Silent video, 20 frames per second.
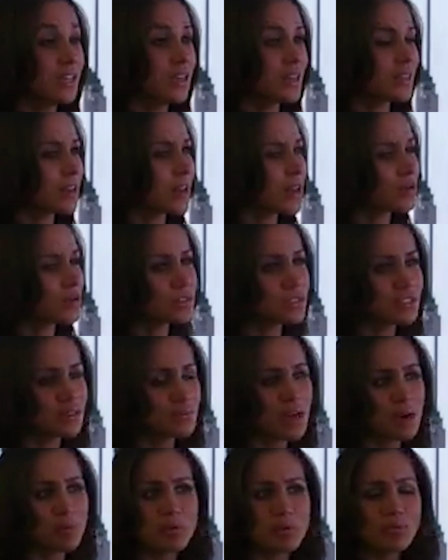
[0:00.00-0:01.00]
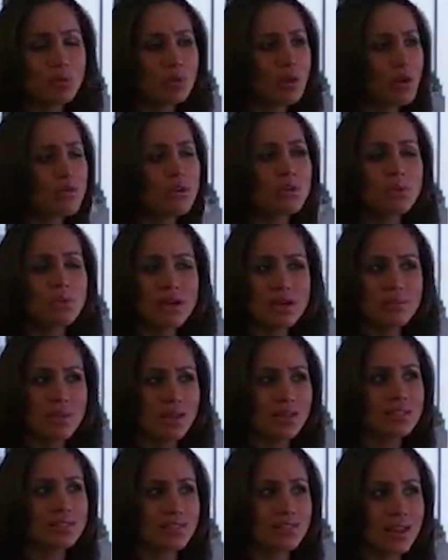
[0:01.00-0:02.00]
is constantly crafting
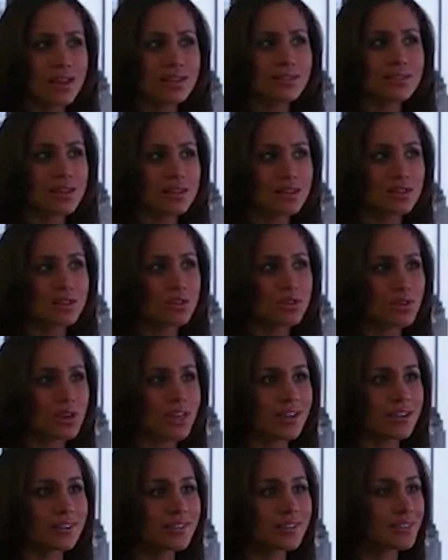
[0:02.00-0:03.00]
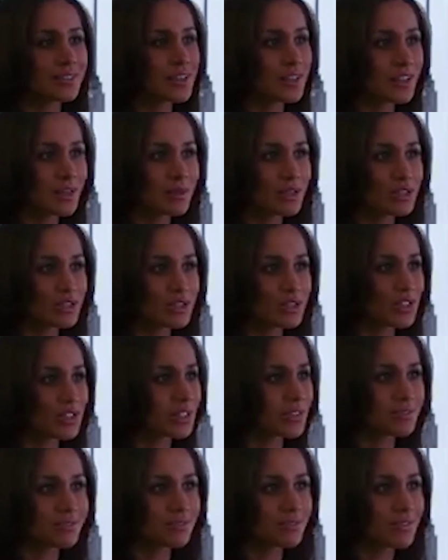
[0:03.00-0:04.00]
whimsical tales that you'll pretend not to
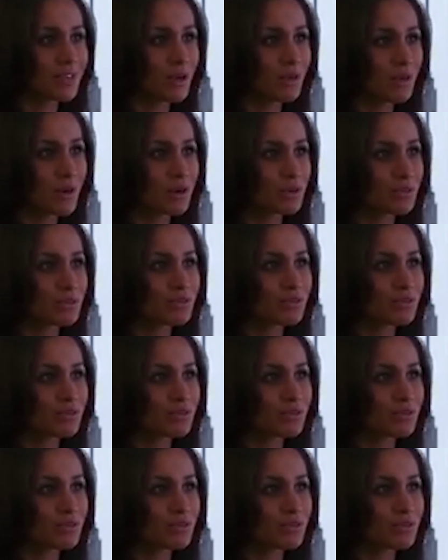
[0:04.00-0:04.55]
totally love in